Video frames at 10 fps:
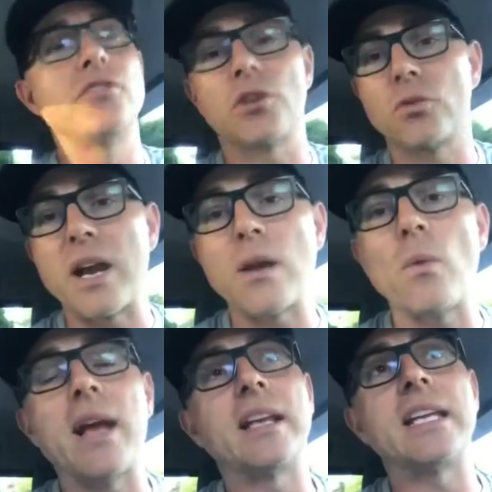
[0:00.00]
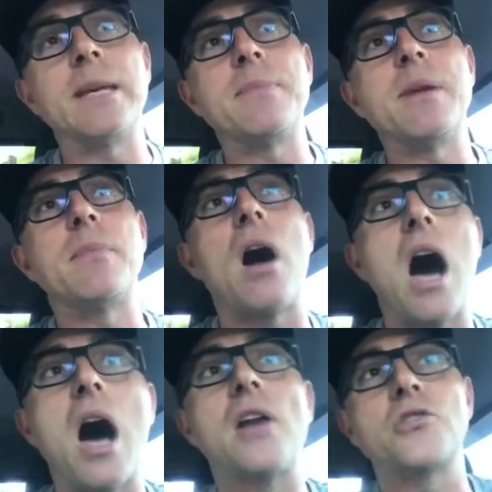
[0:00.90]
It's a great way to keep people
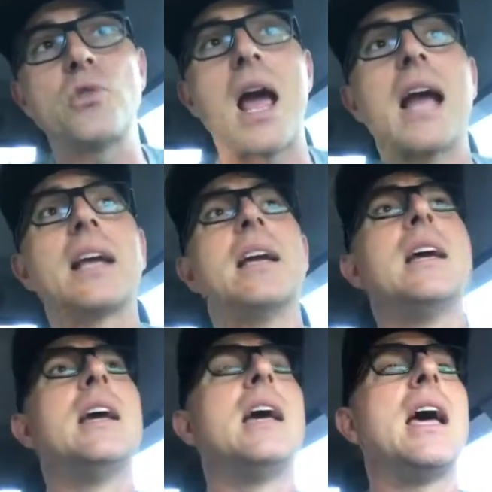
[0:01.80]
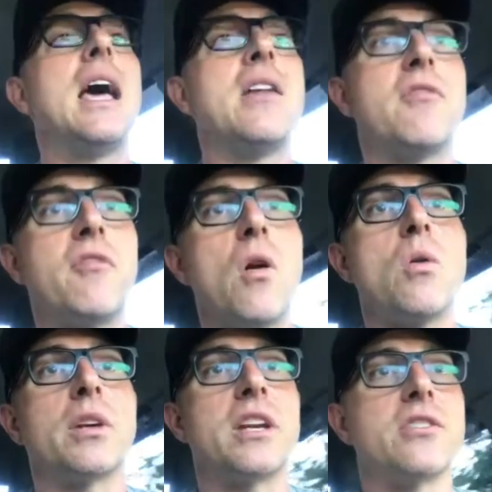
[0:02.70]
on track and
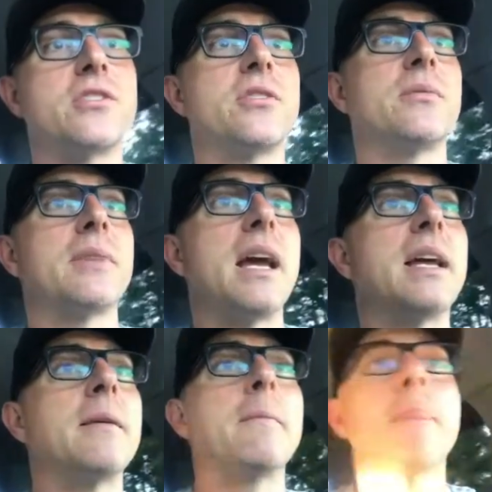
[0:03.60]
focused, okay?